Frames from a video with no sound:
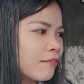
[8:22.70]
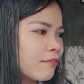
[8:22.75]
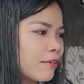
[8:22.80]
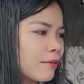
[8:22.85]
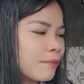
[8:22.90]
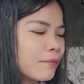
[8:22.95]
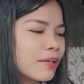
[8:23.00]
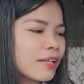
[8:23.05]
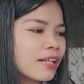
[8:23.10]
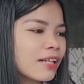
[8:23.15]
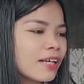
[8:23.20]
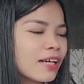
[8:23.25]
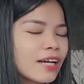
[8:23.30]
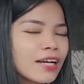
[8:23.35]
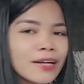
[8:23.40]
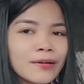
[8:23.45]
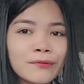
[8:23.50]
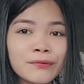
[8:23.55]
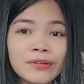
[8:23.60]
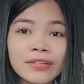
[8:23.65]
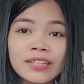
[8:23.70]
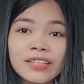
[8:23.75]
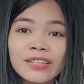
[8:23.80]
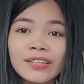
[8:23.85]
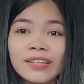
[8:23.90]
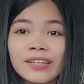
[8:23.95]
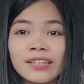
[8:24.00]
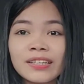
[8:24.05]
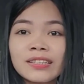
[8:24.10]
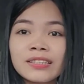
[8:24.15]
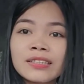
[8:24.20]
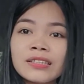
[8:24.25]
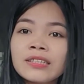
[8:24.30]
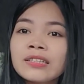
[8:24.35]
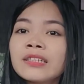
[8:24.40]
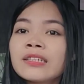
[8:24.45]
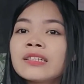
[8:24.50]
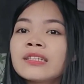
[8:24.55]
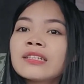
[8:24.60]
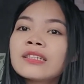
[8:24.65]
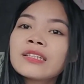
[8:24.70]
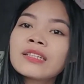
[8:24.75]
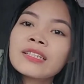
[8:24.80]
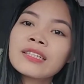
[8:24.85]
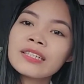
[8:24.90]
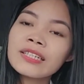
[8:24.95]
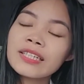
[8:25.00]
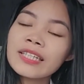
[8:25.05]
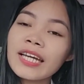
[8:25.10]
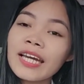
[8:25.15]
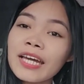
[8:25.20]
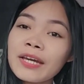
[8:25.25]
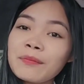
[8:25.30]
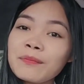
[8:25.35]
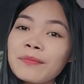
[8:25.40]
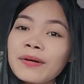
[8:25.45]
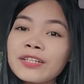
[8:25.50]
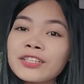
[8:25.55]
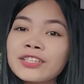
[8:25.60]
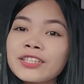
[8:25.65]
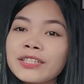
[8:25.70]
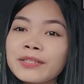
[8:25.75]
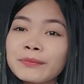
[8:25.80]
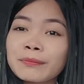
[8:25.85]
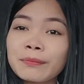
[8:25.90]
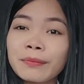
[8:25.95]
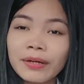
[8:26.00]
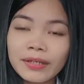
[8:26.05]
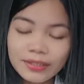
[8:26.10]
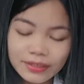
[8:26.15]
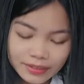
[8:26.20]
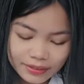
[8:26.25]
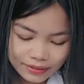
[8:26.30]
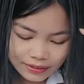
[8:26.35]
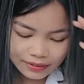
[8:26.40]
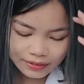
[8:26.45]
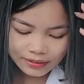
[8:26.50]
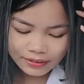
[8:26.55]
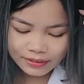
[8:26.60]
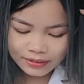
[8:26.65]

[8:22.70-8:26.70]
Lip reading: familiar with this game Magic Box?